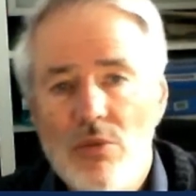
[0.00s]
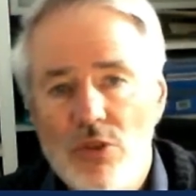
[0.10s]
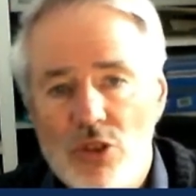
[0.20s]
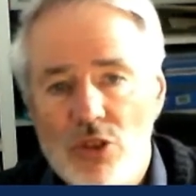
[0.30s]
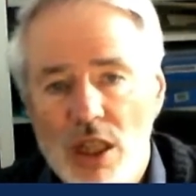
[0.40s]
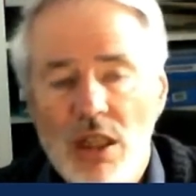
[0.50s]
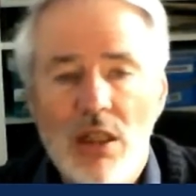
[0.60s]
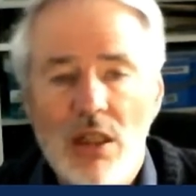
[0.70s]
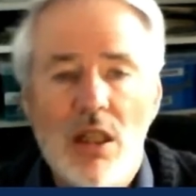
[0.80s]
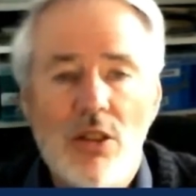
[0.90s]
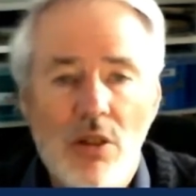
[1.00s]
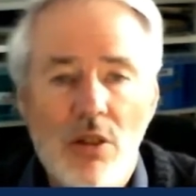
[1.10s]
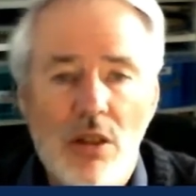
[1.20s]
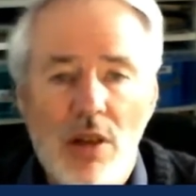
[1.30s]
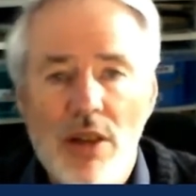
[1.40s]
checking that they're doing
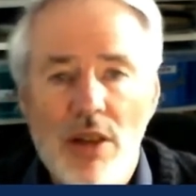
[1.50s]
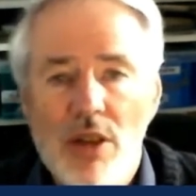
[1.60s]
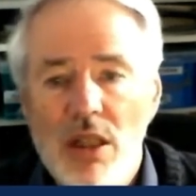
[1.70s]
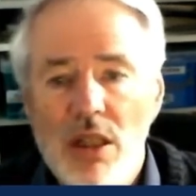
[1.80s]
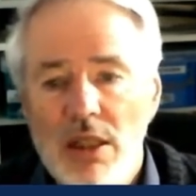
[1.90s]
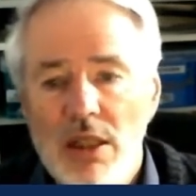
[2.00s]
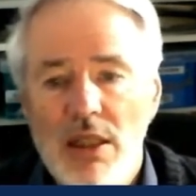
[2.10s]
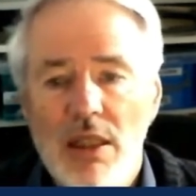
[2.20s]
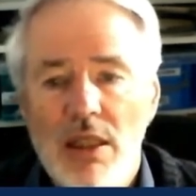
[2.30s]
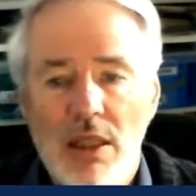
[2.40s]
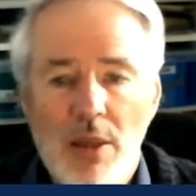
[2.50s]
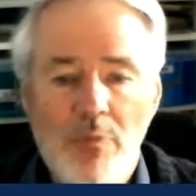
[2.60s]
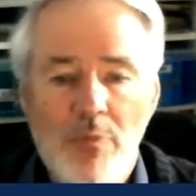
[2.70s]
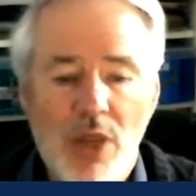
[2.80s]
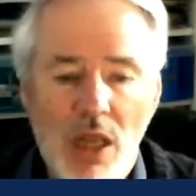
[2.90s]
the right thing,
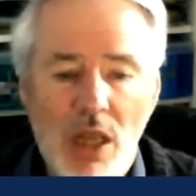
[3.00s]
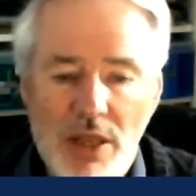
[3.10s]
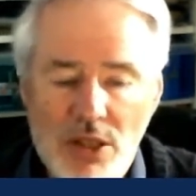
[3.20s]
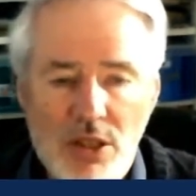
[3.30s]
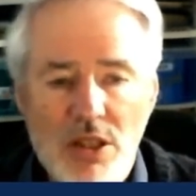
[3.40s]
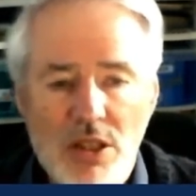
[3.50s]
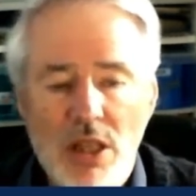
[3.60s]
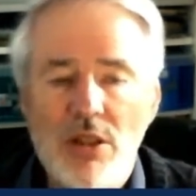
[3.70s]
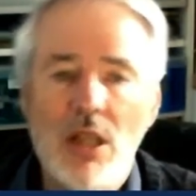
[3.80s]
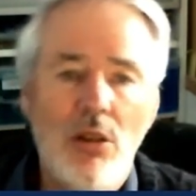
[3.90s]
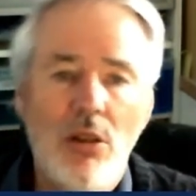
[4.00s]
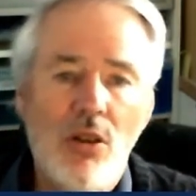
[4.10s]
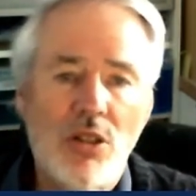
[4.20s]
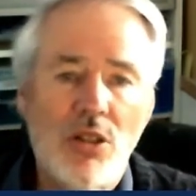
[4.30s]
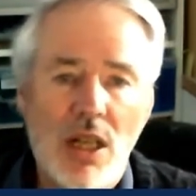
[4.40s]
and this is going to go
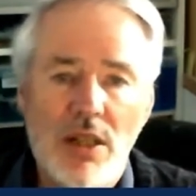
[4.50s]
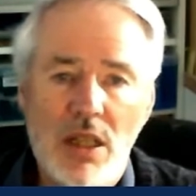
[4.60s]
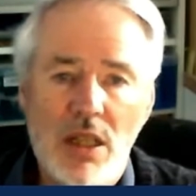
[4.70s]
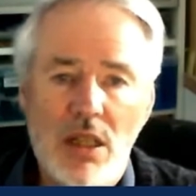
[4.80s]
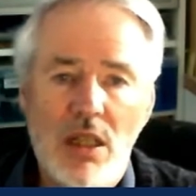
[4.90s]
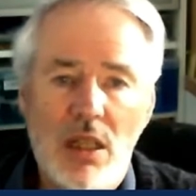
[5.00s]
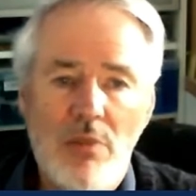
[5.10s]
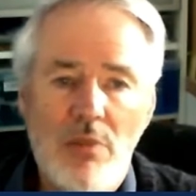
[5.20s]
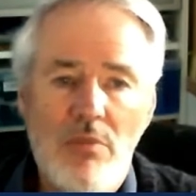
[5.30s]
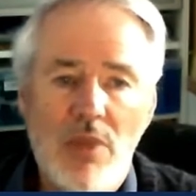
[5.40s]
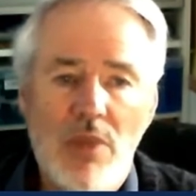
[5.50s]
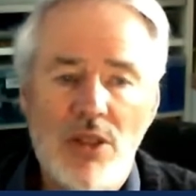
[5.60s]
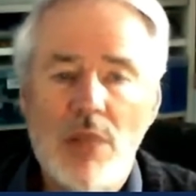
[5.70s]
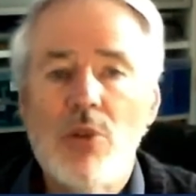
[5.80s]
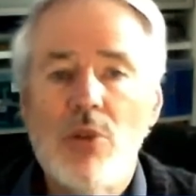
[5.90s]
alongside the
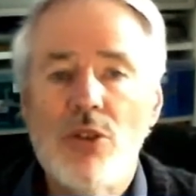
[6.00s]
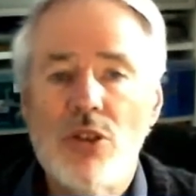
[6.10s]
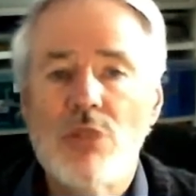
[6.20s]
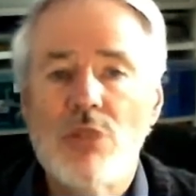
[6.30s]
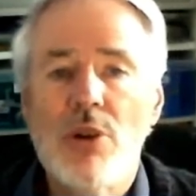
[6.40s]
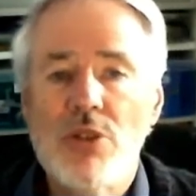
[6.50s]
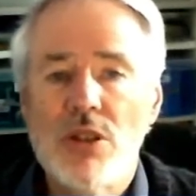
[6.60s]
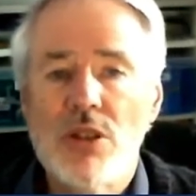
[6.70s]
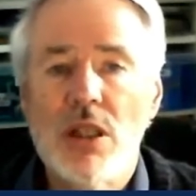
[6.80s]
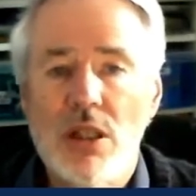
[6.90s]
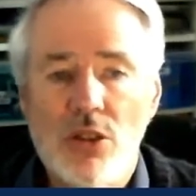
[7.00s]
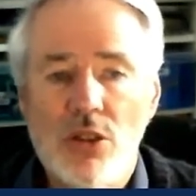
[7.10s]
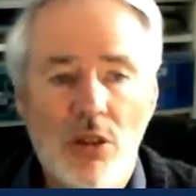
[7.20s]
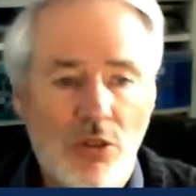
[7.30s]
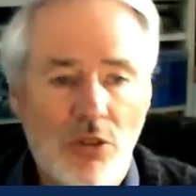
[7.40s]
subconscious processing that you
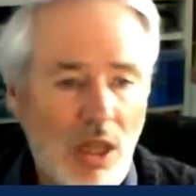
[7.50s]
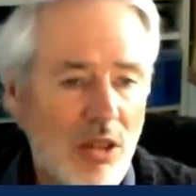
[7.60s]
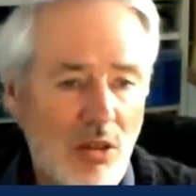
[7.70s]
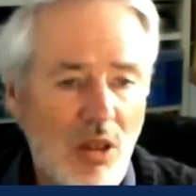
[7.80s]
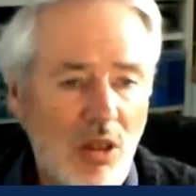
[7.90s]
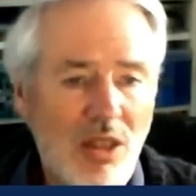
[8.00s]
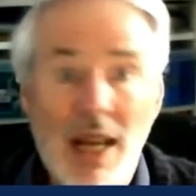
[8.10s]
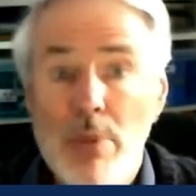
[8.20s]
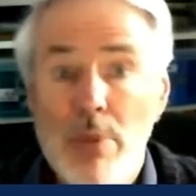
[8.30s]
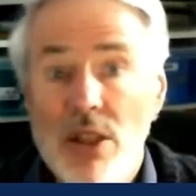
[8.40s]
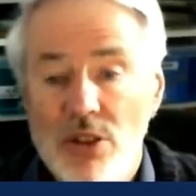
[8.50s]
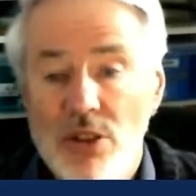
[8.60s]
are trying to tap into.